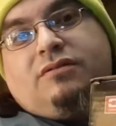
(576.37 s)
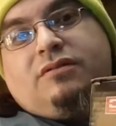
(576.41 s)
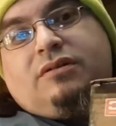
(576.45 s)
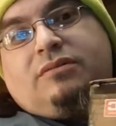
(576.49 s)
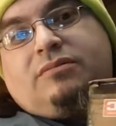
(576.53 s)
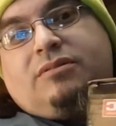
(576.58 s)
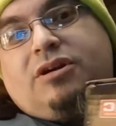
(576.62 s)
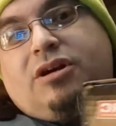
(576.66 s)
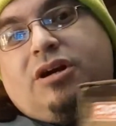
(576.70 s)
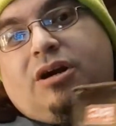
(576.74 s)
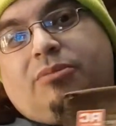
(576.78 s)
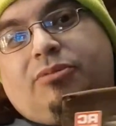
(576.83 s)

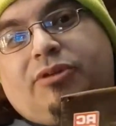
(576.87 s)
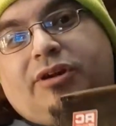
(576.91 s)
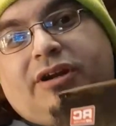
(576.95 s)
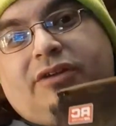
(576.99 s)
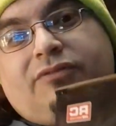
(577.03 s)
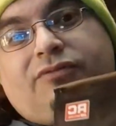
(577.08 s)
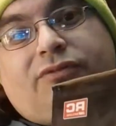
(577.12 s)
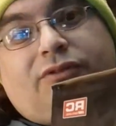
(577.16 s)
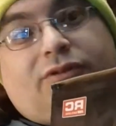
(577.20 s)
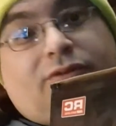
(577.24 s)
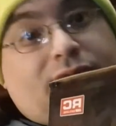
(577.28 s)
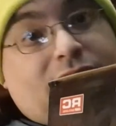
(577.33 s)
Covering the
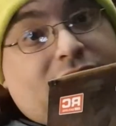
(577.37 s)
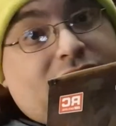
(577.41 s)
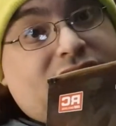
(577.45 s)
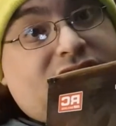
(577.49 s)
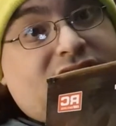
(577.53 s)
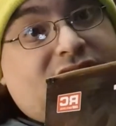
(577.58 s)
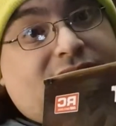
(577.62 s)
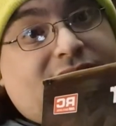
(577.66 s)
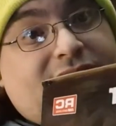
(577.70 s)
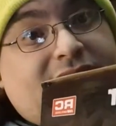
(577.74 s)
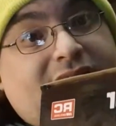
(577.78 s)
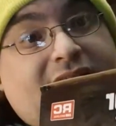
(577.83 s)
4-wheel
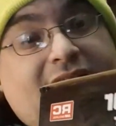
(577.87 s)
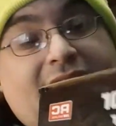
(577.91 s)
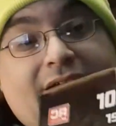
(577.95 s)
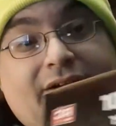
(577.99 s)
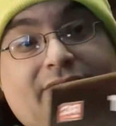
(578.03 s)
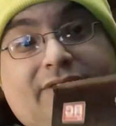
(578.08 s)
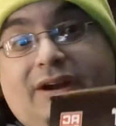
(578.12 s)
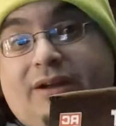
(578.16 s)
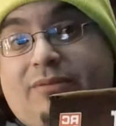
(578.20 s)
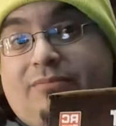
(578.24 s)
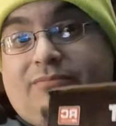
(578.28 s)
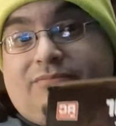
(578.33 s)
steering
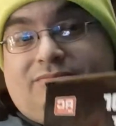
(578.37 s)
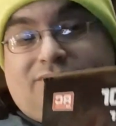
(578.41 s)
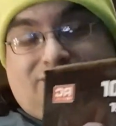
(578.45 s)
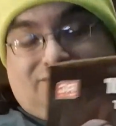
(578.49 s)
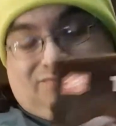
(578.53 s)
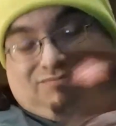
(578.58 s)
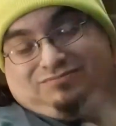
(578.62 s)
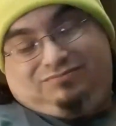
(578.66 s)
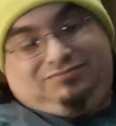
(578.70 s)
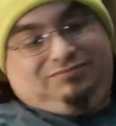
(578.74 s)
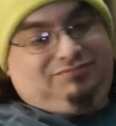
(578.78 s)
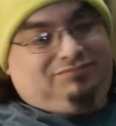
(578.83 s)
diagram.
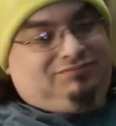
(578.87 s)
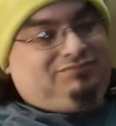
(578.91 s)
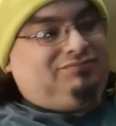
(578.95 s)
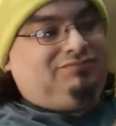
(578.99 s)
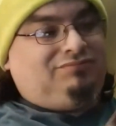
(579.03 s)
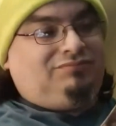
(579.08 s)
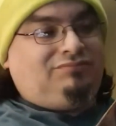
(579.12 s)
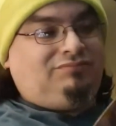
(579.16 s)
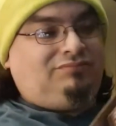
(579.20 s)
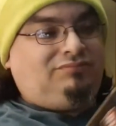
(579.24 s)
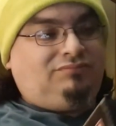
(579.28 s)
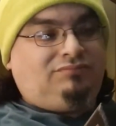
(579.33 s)

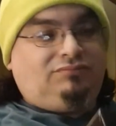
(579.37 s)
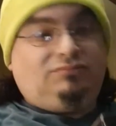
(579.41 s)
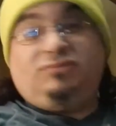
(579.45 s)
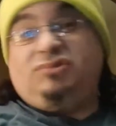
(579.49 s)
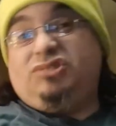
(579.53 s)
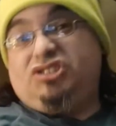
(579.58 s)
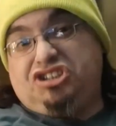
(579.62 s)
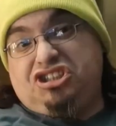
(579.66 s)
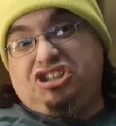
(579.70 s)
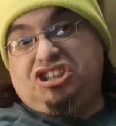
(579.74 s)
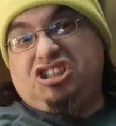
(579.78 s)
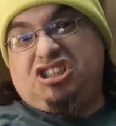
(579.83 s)

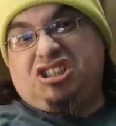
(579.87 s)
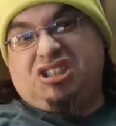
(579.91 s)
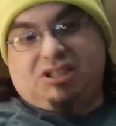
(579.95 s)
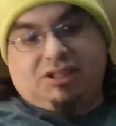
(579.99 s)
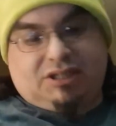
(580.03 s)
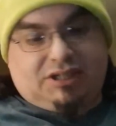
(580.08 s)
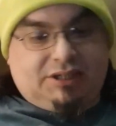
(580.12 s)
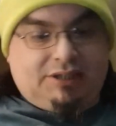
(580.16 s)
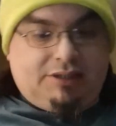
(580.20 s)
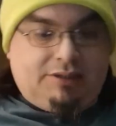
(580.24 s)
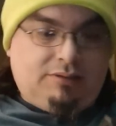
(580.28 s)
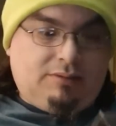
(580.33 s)
Just because I
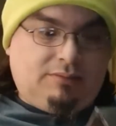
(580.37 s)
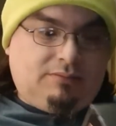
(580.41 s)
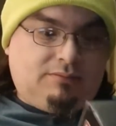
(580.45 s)
can.